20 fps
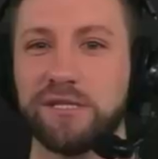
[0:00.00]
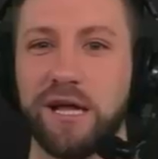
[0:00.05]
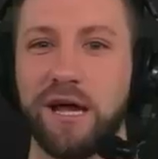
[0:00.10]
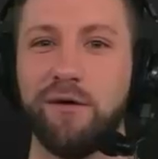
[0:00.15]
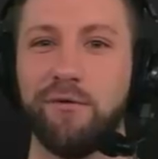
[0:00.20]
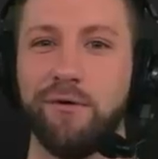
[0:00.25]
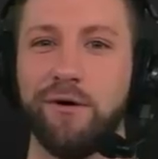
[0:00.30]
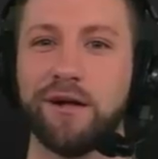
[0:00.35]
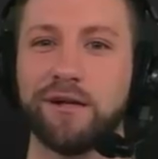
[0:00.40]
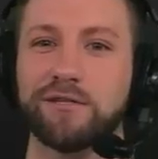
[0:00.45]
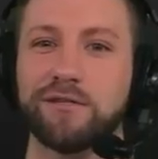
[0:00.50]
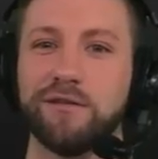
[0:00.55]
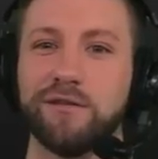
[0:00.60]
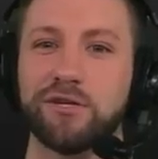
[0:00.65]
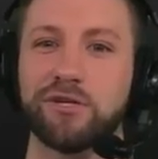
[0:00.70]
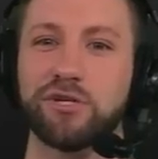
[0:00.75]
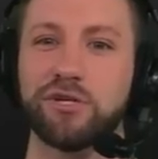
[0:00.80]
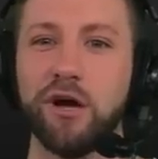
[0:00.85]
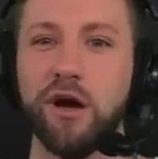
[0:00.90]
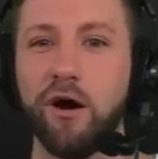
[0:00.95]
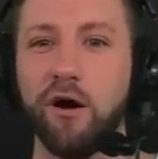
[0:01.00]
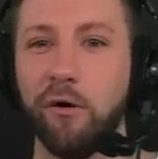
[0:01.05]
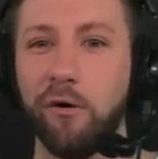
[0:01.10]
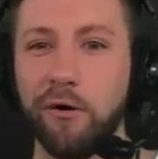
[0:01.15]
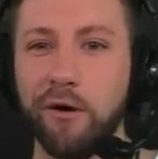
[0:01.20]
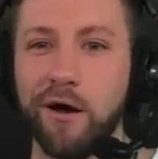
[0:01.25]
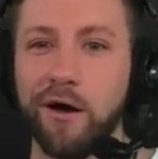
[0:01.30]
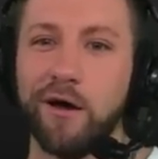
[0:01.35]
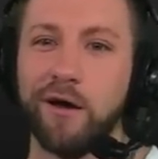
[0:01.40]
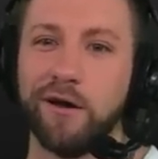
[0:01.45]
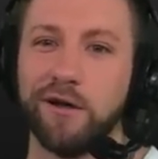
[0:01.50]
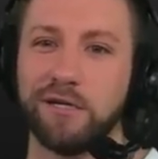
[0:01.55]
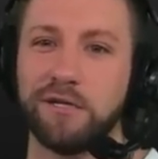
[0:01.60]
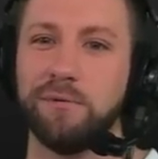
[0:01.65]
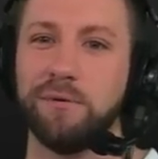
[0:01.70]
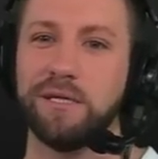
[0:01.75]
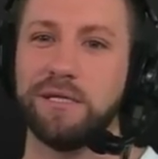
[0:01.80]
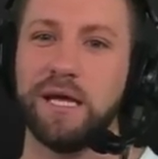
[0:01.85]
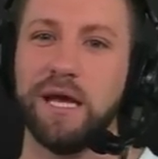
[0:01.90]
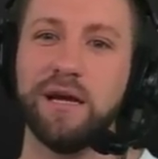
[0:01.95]
not watching the show. Do
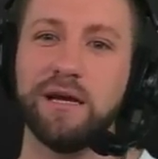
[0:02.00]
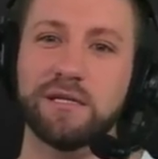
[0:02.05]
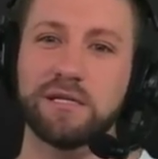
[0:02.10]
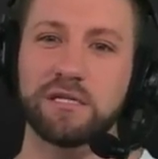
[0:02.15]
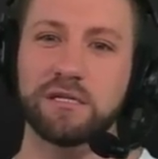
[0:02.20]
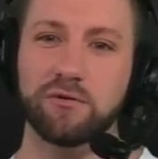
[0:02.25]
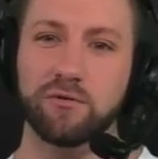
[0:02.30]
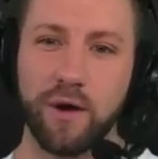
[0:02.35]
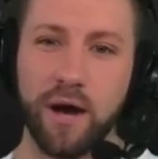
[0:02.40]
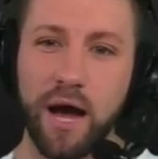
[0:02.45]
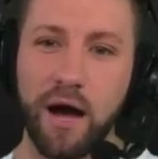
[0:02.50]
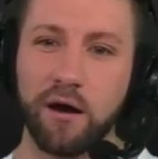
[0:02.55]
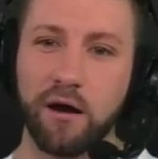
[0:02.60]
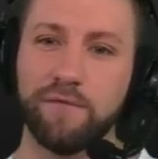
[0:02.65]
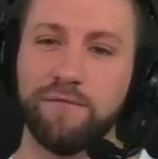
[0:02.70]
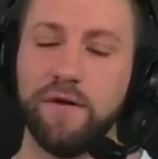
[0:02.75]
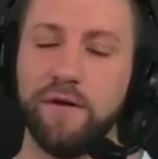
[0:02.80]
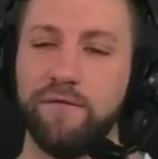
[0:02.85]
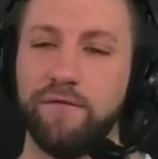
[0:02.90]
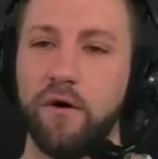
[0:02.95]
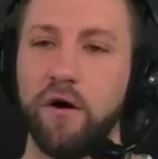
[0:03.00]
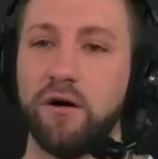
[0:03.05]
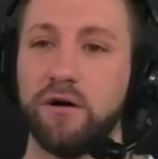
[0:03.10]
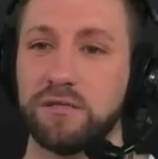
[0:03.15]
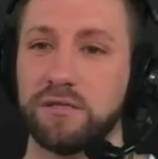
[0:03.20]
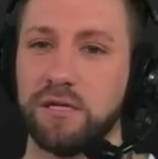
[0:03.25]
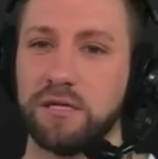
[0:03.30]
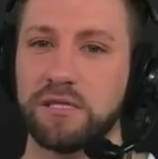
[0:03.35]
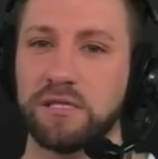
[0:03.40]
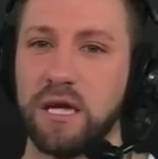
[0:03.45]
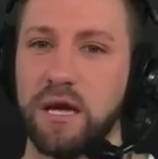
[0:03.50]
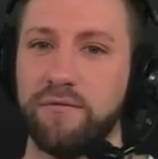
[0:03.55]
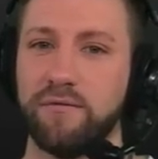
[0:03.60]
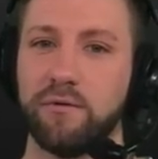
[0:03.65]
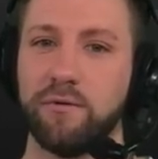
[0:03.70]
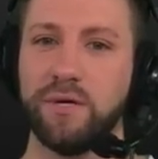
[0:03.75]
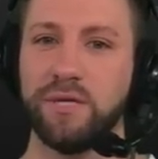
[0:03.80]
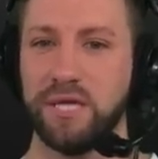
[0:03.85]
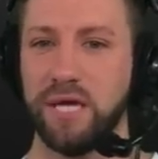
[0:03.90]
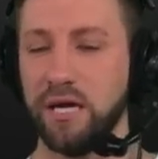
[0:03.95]
we take Stroud if he falls to seven?
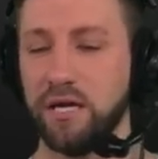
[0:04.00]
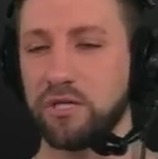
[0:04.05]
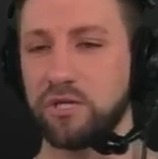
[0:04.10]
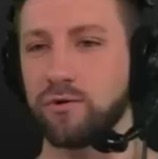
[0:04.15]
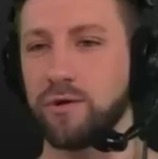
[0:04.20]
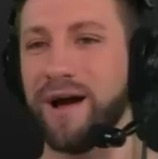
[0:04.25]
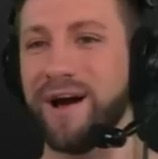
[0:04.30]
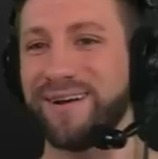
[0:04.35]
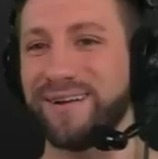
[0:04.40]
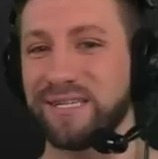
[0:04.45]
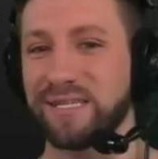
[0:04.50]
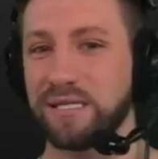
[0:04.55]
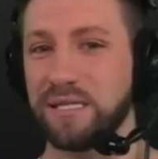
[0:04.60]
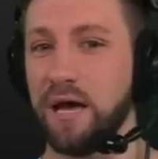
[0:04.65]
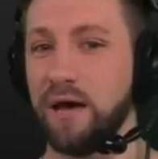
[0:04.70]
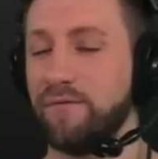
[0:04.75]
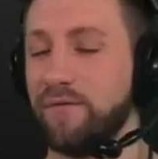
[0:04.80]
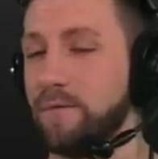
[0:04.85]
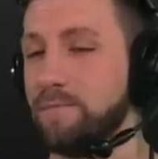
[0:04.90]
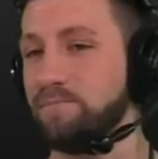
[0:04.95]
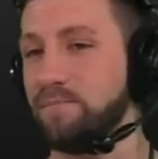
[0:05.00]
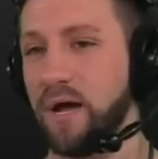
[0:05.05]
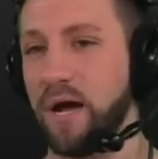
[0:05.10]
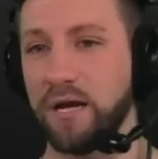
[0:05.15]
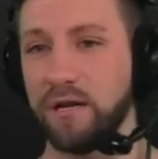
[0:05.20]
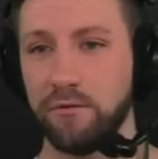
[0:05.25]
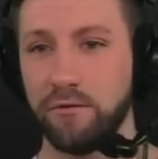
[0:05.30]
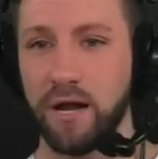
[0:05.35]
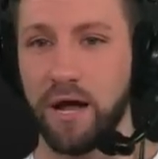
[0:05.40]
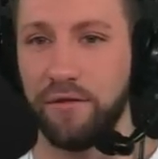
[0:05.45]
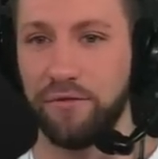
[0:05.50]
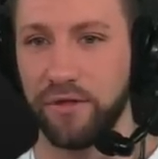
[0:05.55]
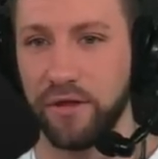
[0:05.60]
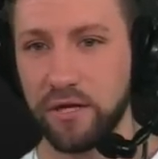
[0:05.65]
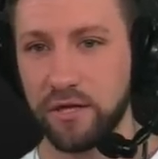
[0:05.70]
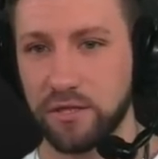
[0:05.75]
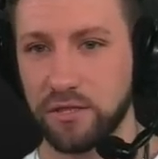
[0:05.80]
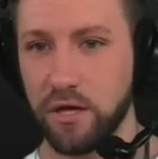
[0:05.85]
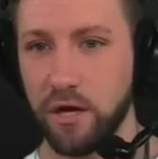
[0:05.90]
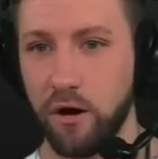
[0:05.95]
Do we take Stroud at seven? I do not
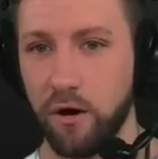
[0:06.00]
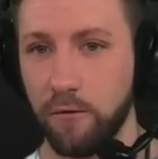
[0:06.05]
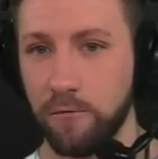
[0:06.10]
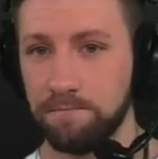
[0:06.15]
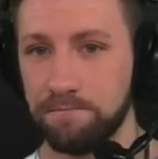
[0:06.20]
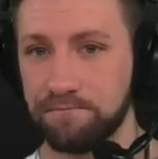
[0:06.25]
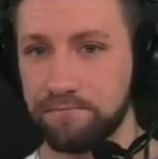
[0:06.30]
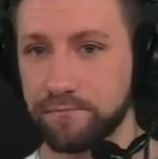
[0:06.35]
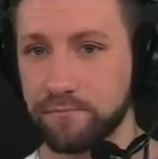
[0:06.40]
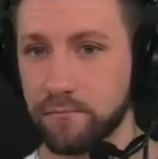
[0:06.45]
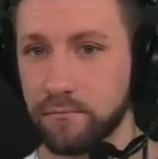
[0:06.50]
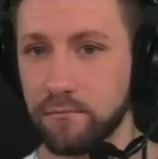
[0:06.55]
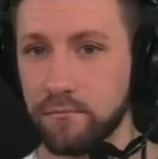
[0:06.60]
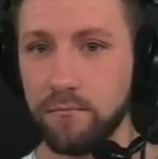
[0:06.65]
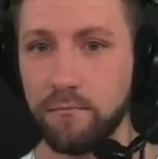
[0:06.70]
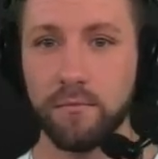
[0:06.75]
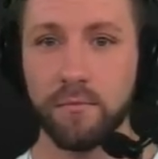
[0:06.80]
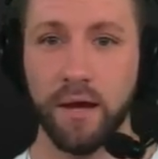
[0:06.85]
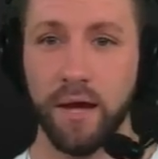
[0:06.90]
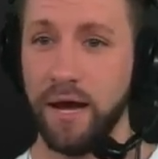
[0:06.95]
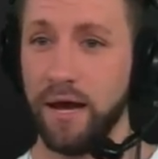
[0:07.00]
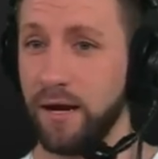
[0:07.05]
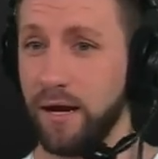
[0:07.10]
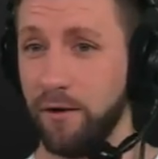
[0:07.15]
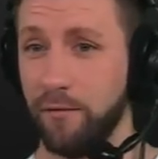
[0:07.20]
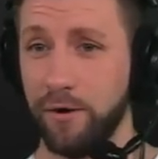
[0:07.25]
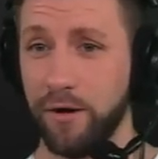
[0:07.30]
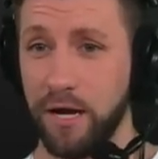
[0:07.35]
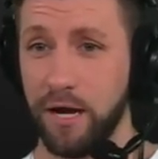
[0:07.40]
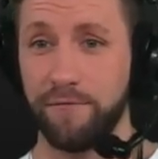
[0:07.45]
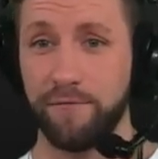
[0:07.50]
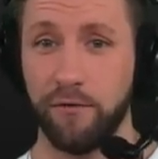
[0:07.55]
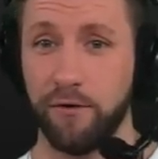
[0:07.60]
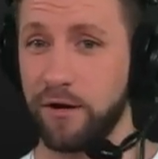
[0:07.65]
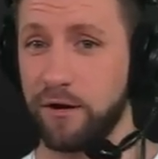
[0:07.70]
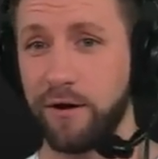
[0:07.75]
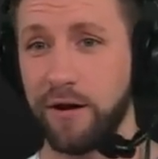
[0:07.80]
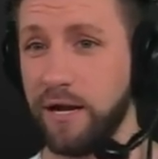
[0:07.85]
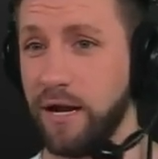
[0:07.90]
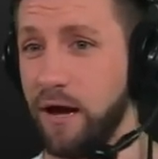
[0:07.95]
think so. And I want
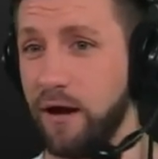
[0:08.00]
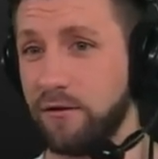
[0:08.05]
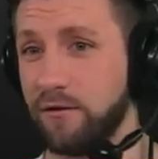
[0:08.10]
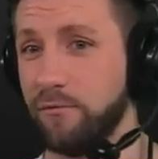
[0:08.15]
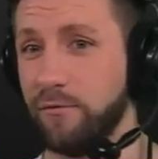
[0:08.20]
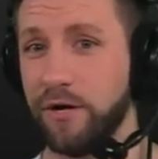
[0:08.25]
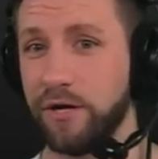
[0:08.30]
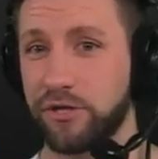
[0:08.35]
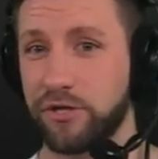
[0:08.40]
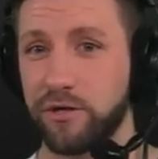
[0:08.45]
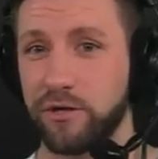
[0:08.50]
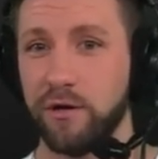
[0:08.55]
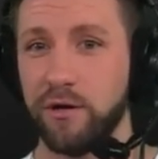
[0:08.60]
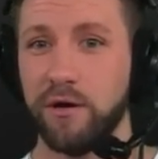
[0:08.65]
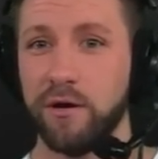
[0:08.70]
everyone right now to wish